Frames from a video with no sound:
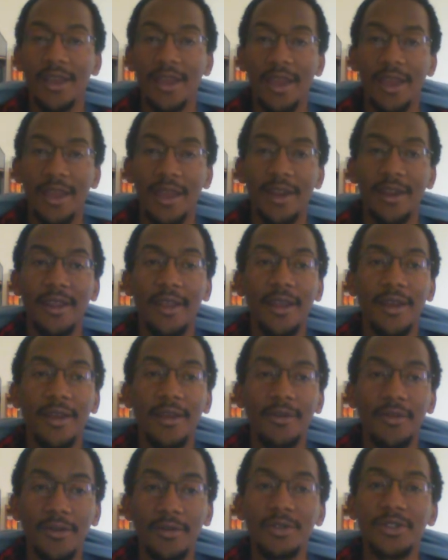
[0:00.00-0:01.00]
And
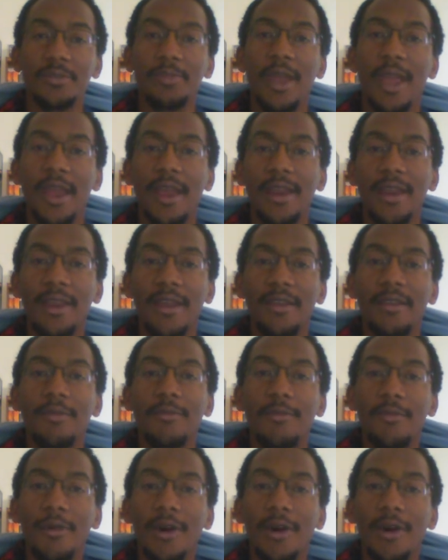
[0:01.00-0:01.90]
New Japan is